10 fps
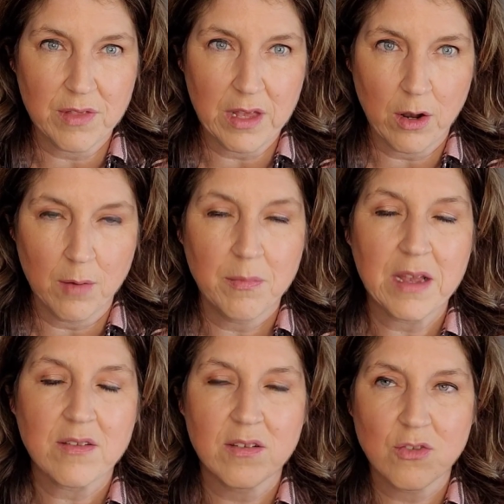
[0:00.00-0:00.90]
the year.
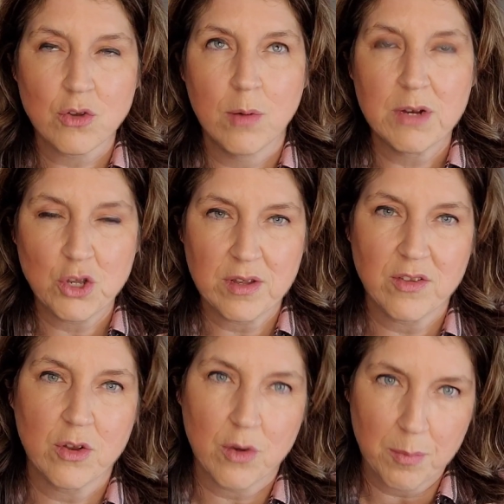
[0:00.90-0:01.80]
Makes it so much
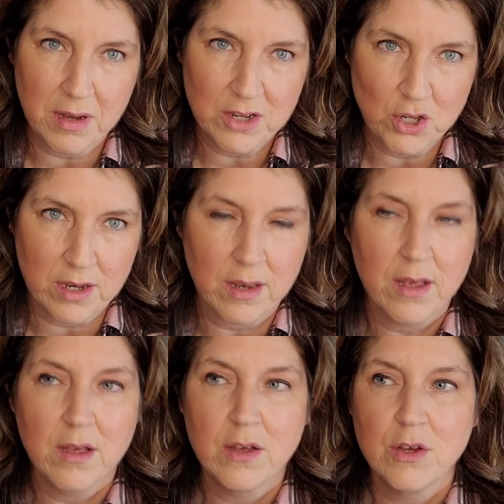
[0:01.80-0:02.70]
easier to budget,
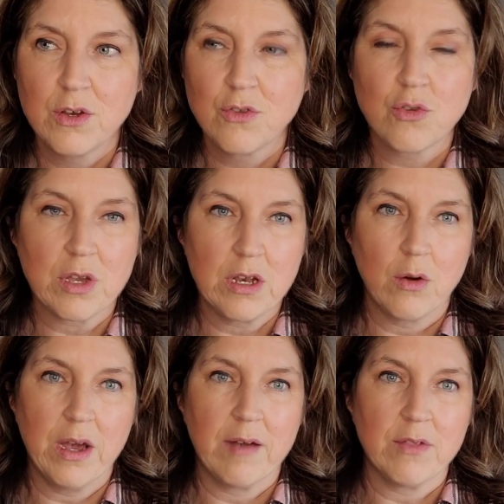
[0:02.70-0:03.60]
so you
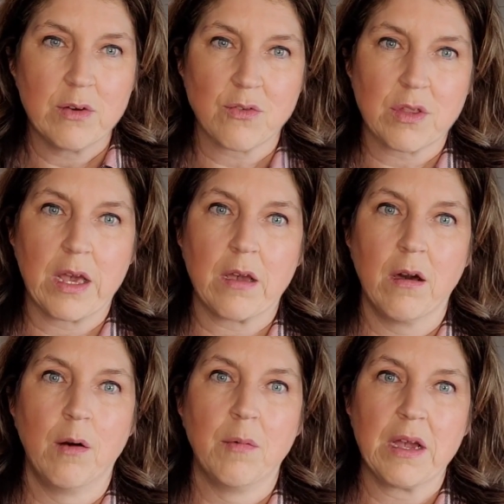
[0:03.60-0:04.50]
don't have those like,
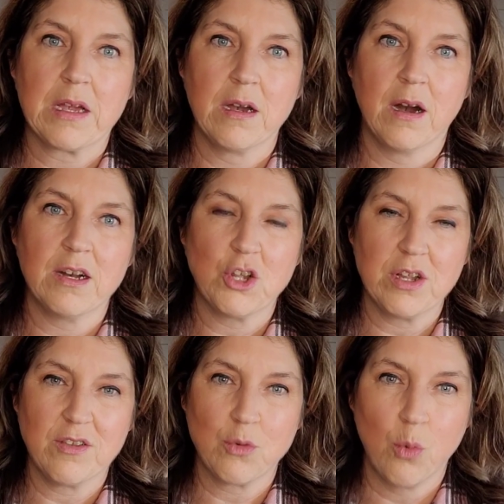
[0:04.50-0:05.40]
oh my gosh,
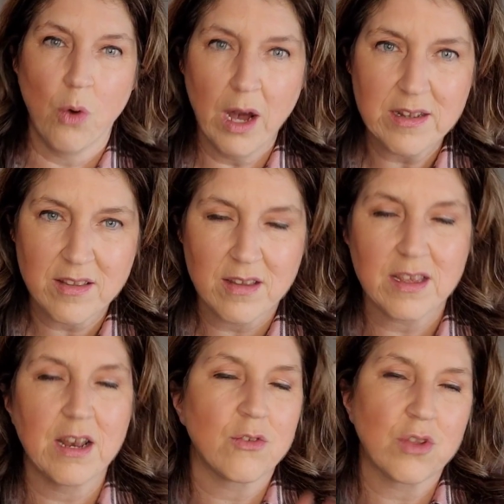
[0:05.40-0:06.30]
it's what, so
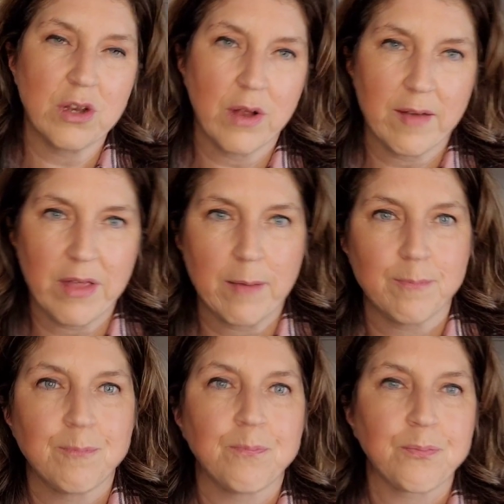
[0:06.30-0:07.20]
you don't have that.
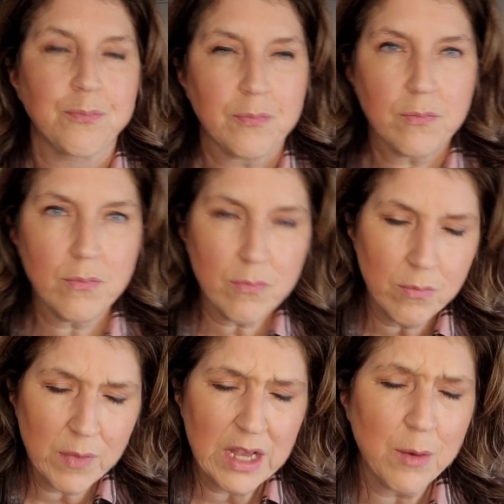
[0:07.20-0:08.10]

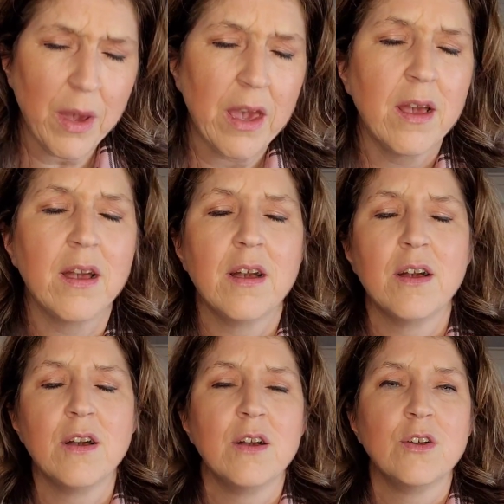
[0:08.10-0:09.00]
Anyway,
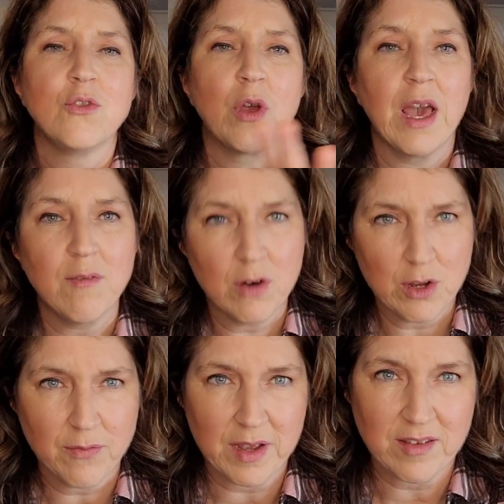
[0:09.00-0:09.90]
so you have all
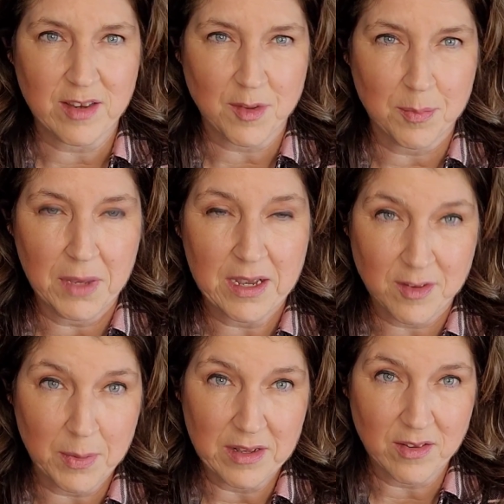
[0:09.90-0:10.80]
your fixed
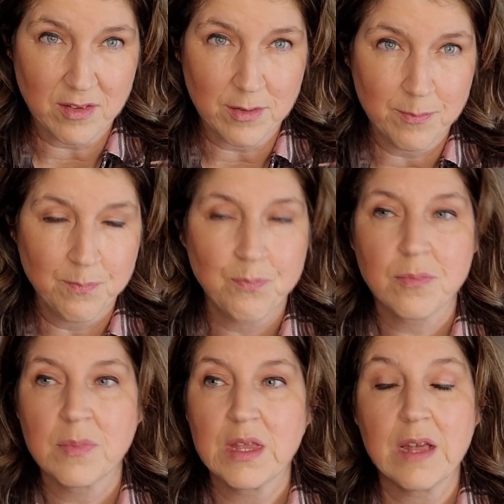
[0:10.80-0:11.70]
expenses.
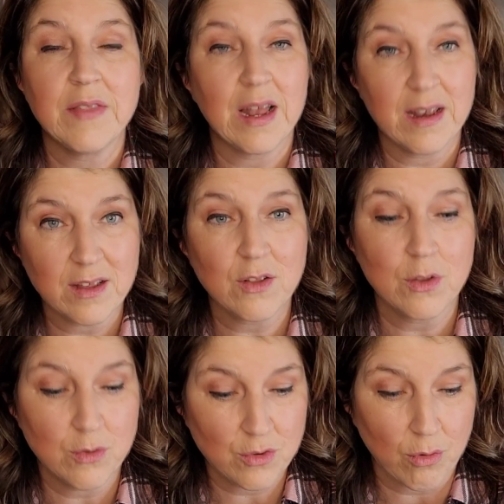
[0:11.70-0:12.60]
That
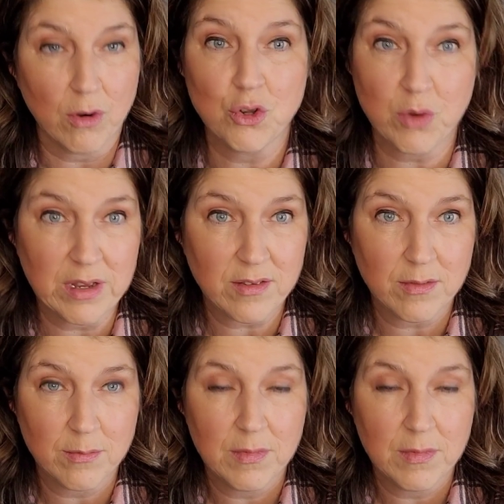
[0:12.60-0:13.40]
includes groceries.